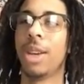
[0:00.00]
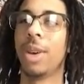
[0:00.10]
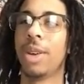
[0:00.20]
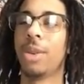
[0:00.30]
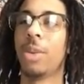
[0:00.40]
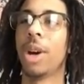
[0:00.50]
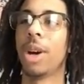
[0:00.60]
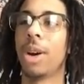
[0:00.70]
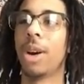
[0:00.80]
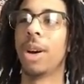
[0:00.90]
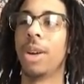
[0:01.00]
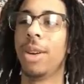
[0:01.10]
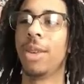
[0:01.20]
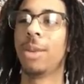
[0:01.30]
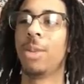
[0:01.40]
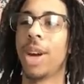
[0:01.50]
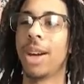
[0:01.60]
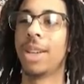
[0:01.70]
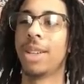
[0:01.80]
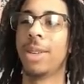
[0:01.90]
you have to work hard, you have to
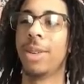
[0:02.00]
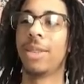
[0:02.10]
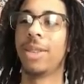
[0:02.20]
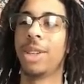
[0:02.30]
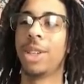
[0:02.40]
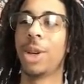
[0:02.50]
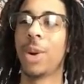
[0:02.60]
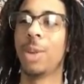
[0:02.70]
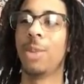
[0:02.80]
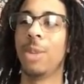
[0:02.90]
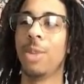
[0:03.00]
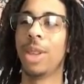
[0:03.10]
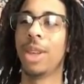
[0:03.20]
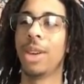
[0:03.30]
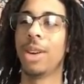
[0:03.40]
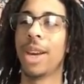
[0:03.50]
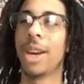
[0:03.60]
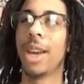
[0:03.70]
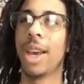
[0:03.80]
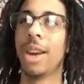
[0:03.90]
practice, you have to show other people that you're
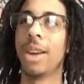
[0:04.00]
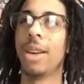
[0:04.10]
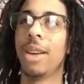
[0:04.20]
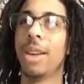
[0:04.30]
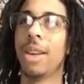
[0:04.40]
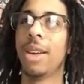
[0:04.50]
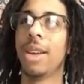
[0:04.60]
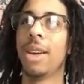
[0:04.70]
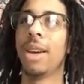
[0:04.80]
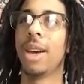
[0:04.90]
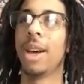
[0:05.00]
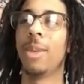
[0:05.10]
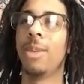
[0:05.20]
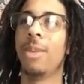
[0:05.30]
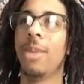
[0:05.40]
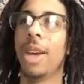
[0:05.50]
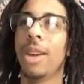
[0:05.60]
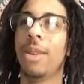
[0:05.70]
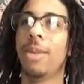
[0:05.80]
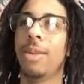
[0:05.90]
dedicated, and